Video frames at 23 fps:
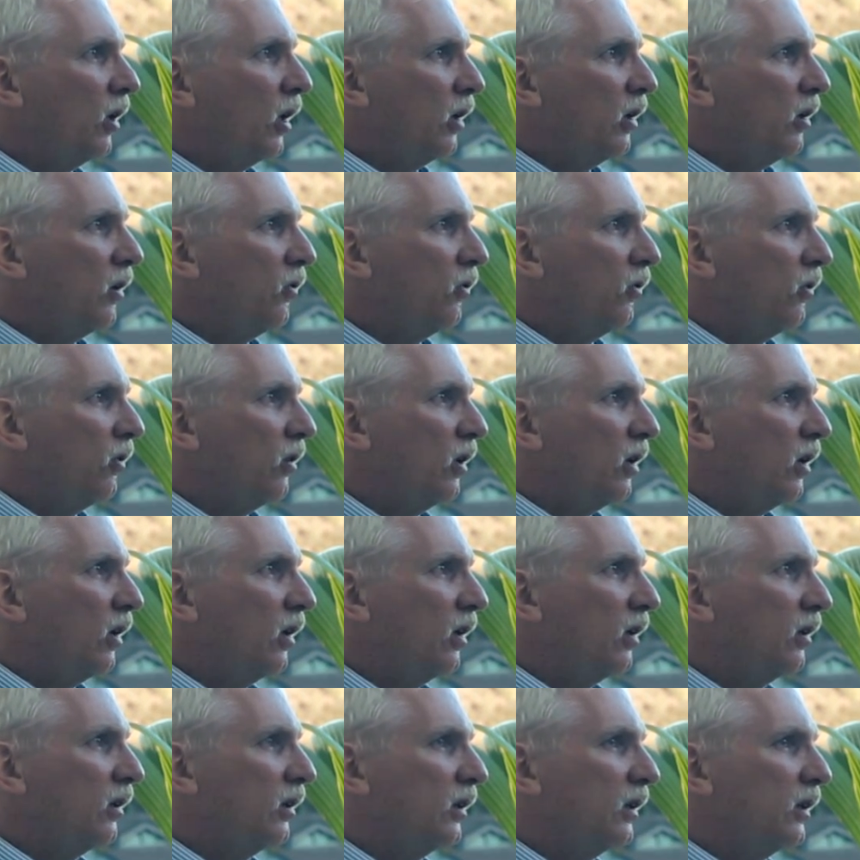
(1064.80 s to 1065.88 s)
studies,
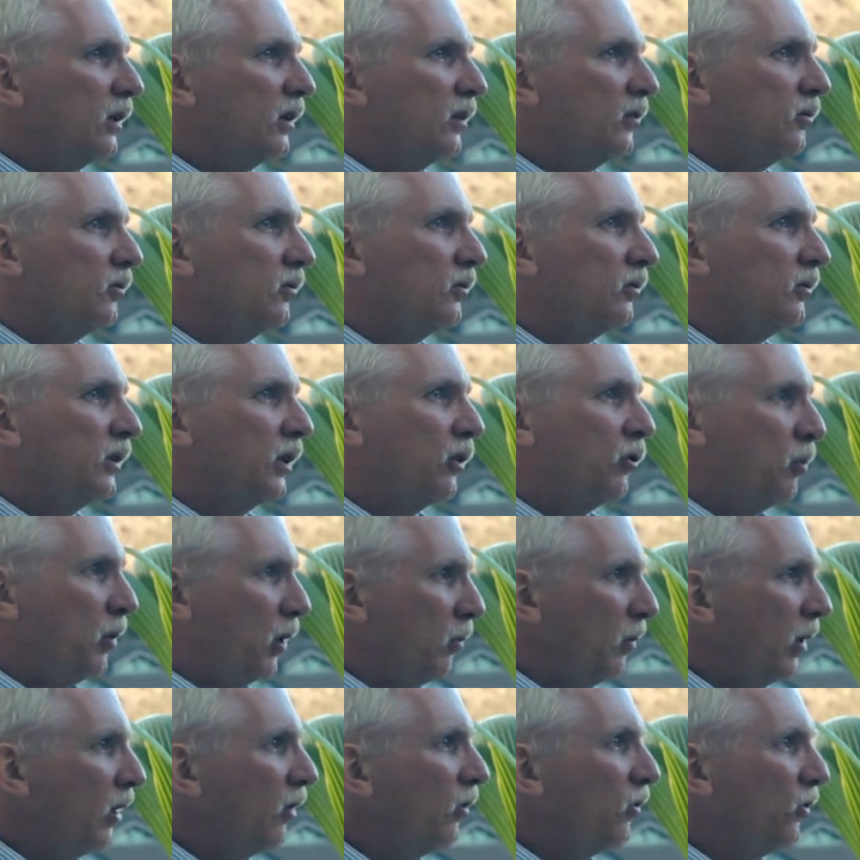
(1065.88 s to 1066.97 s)

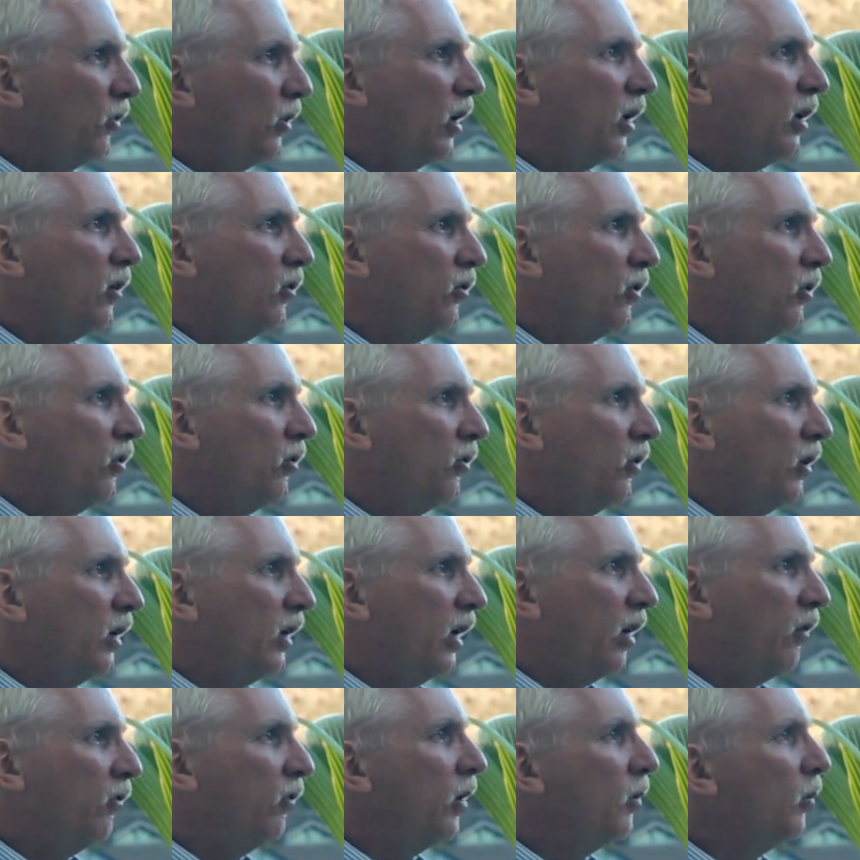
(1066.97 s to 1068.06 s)
experimental studies
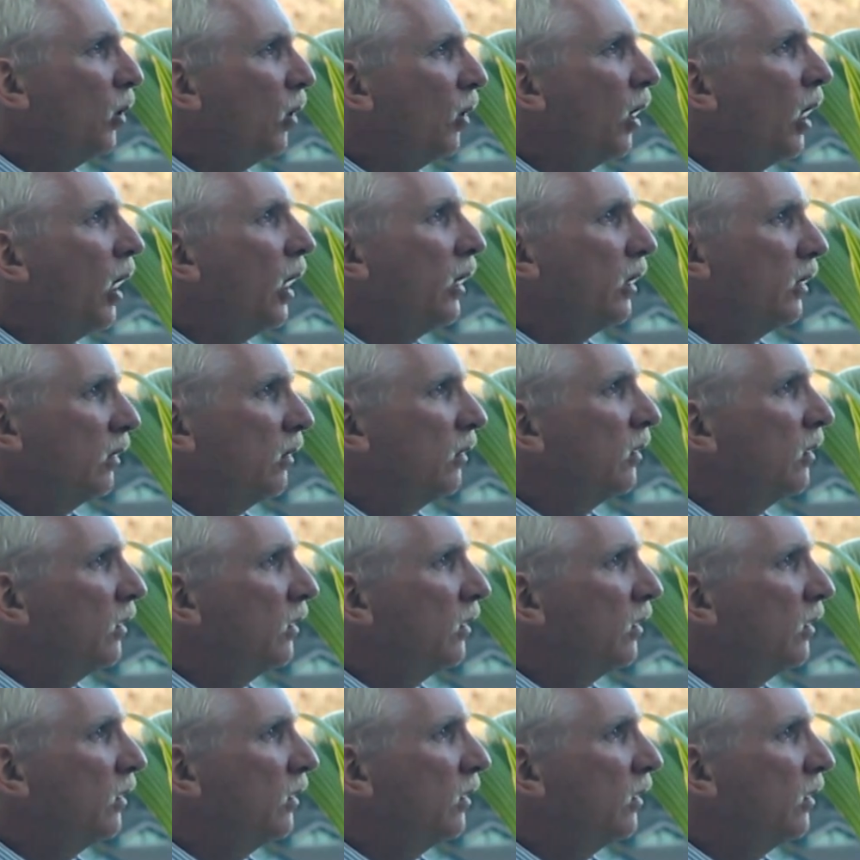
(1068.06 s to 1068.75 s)
using fMRI